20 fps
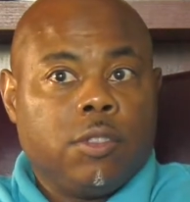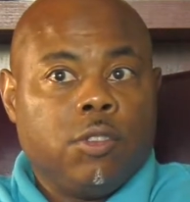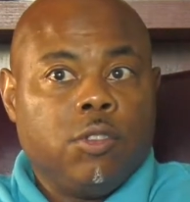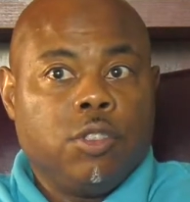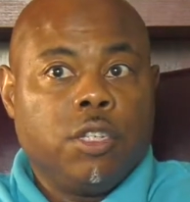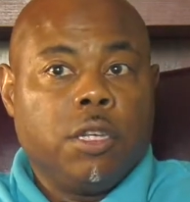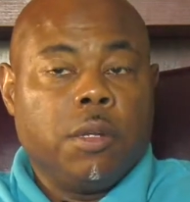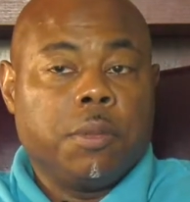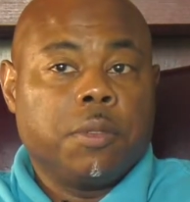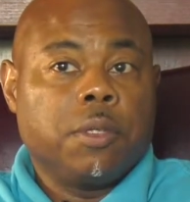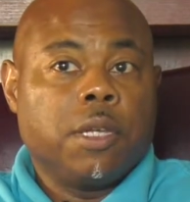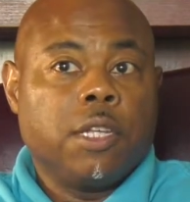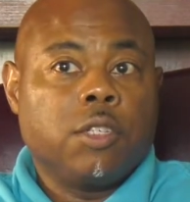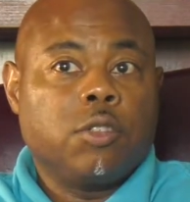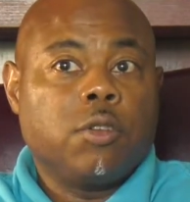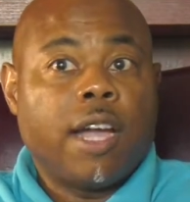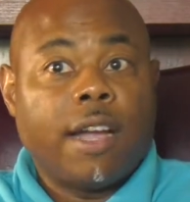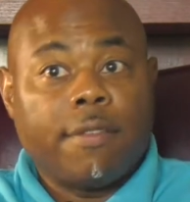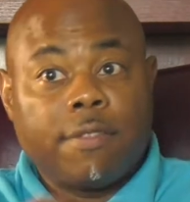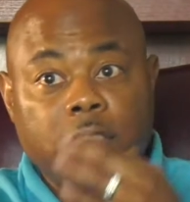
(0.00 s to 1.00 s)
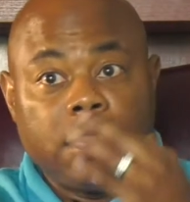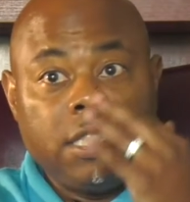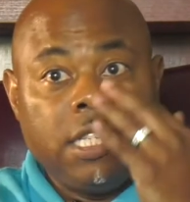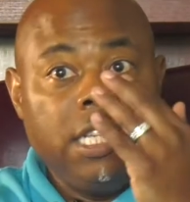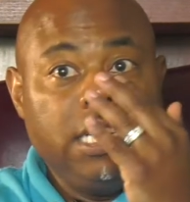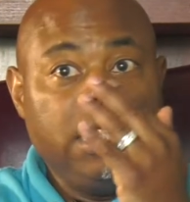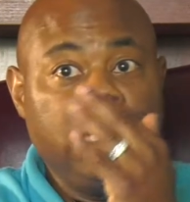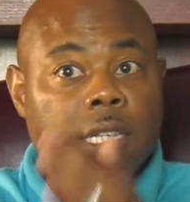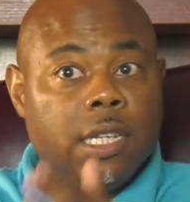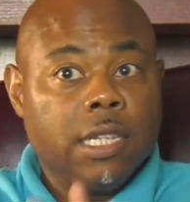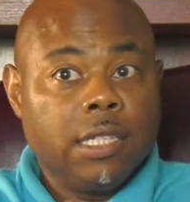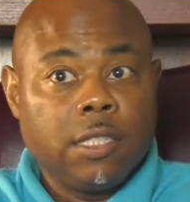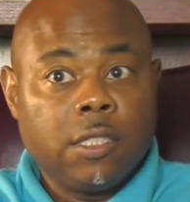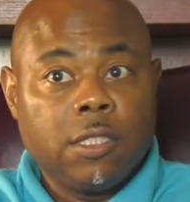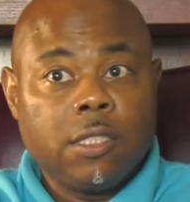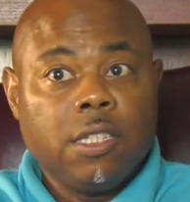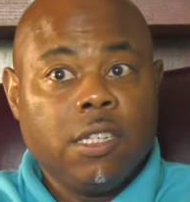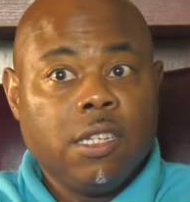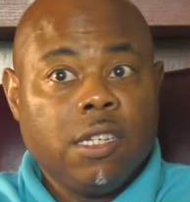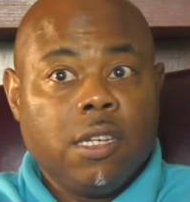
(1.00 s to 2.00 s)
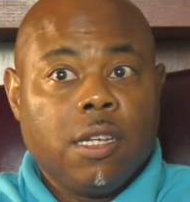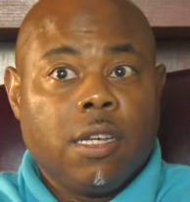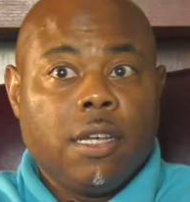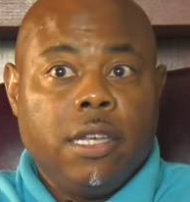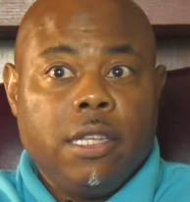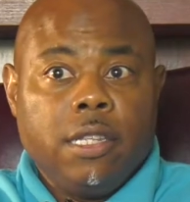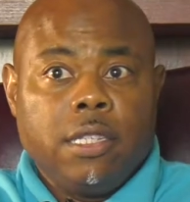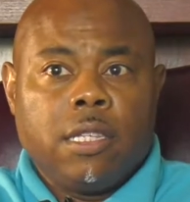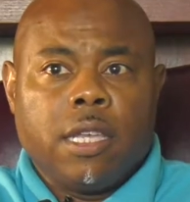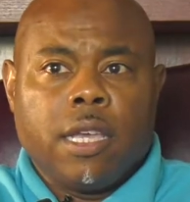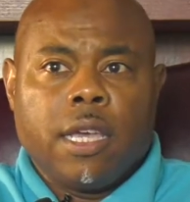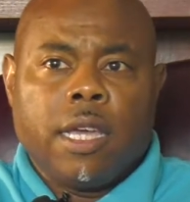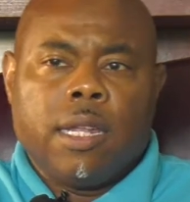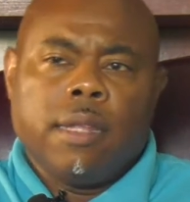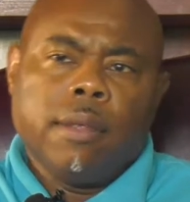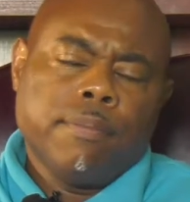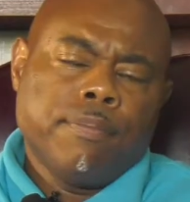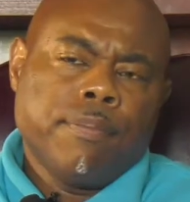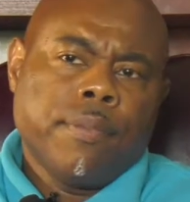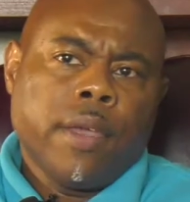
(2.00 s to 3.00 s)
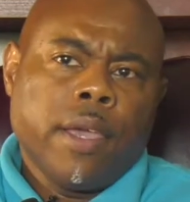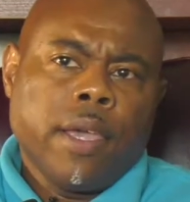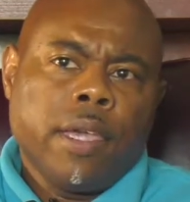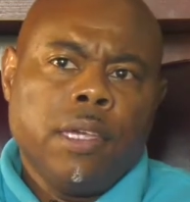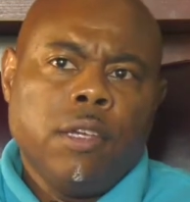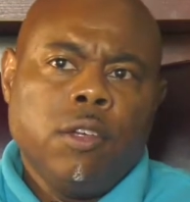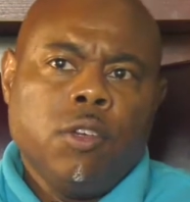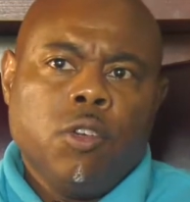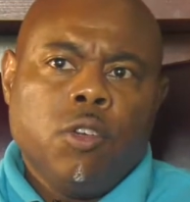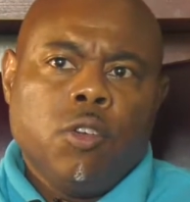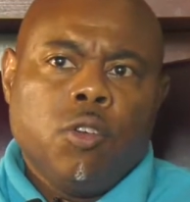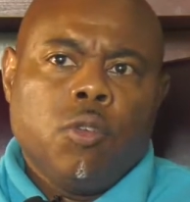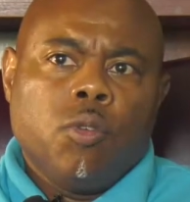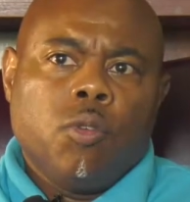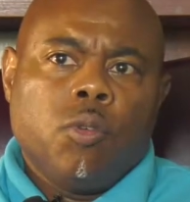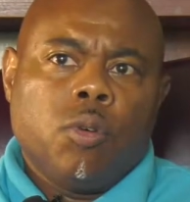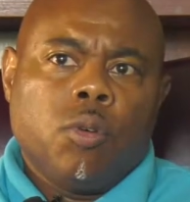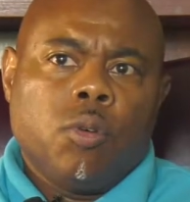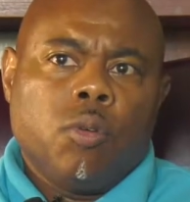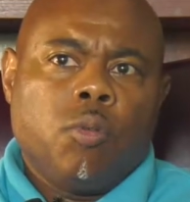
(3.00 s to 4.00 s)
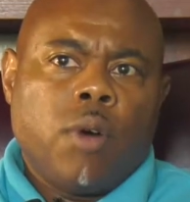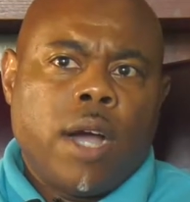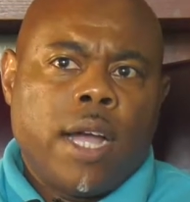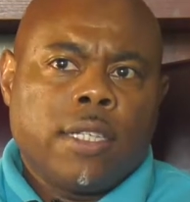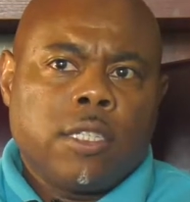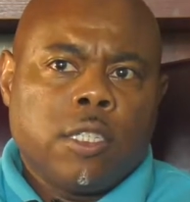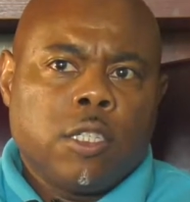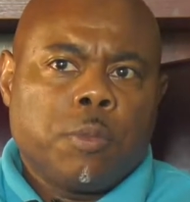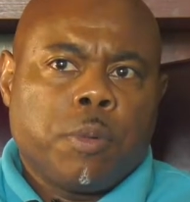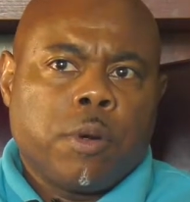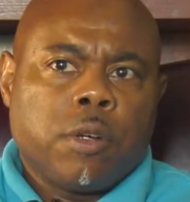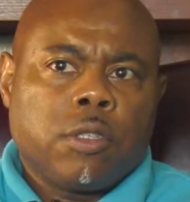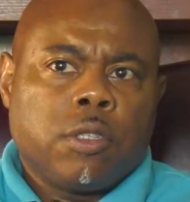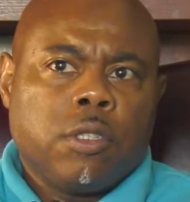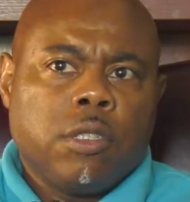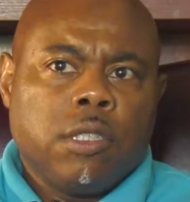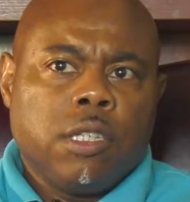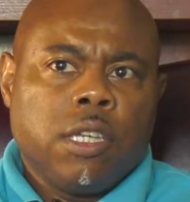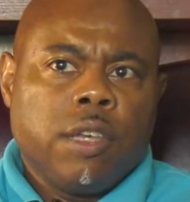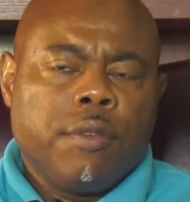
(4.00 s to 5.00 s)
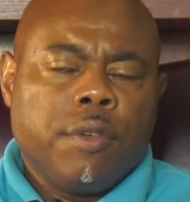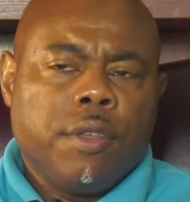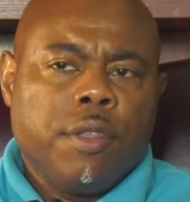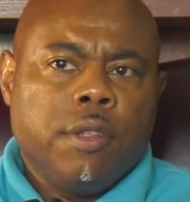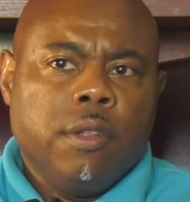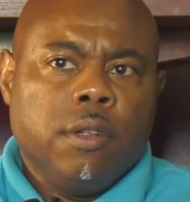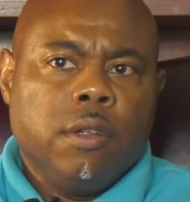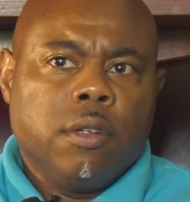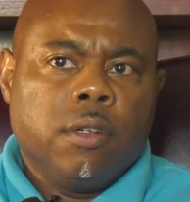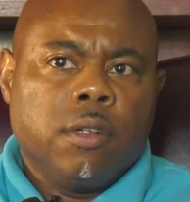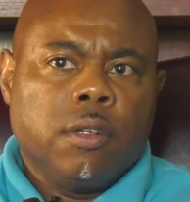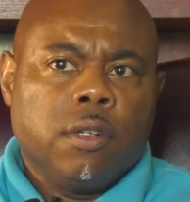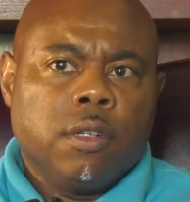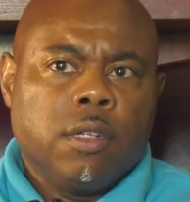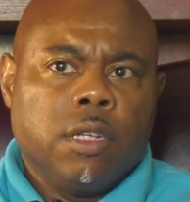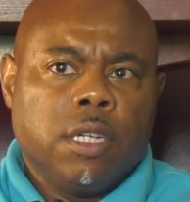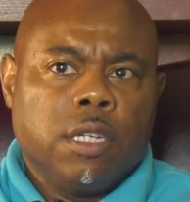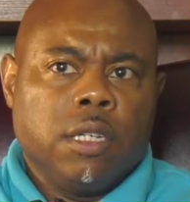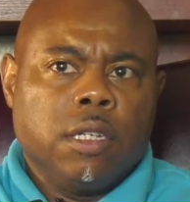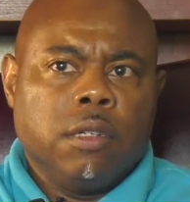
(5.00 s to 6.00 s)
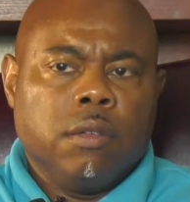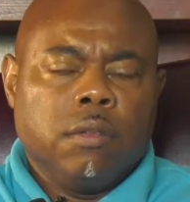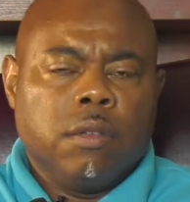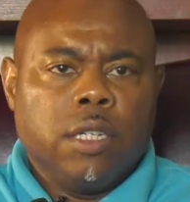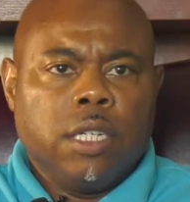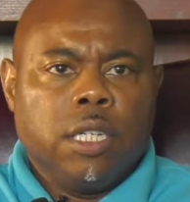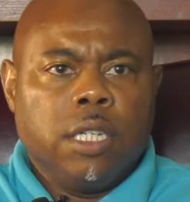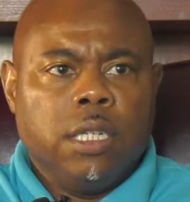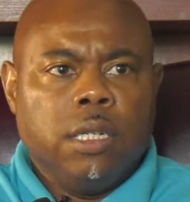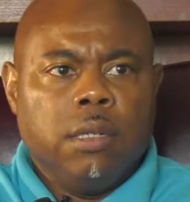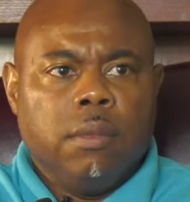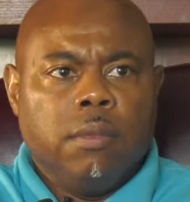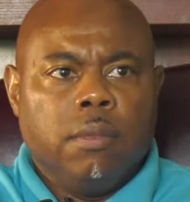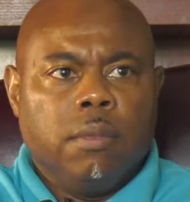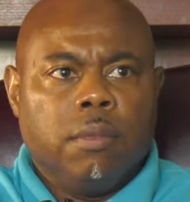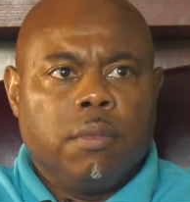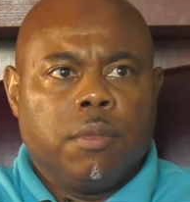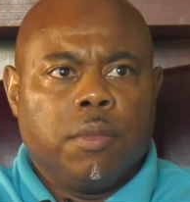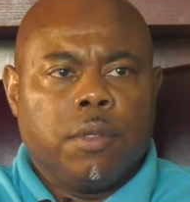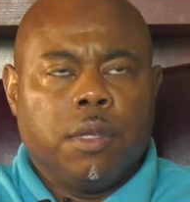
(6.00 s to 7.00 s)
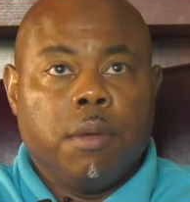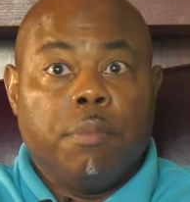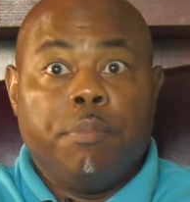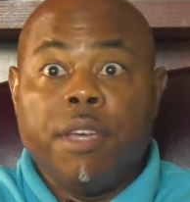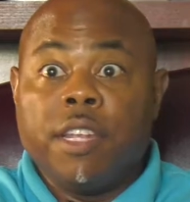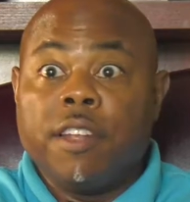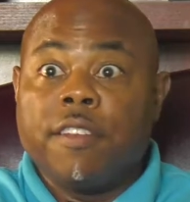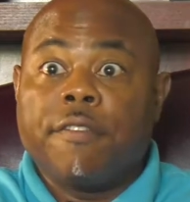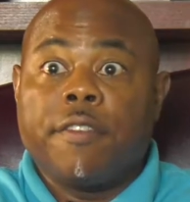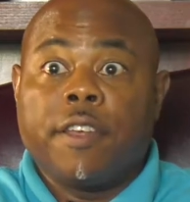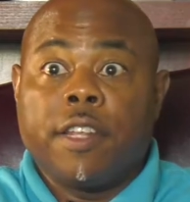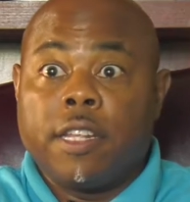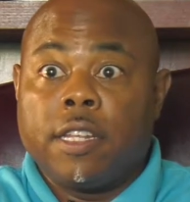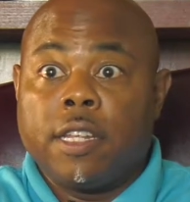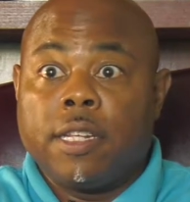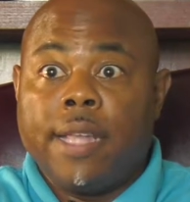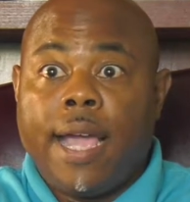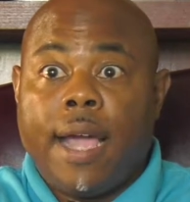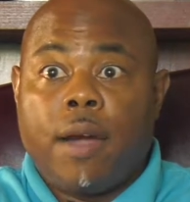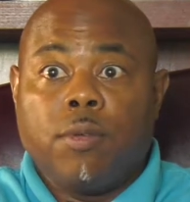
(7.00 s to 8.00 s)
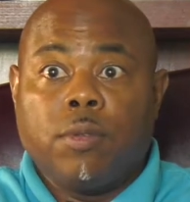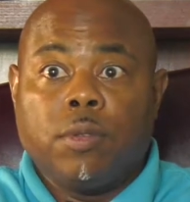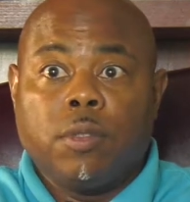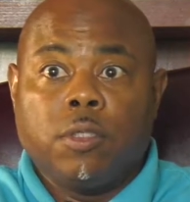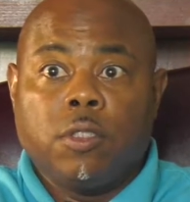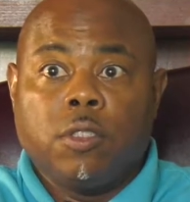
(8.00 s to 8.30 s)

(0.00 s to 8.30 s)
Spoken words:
You see what I'm saying? So I've seen this and said, hey, why is this person given the benefit of the doubt?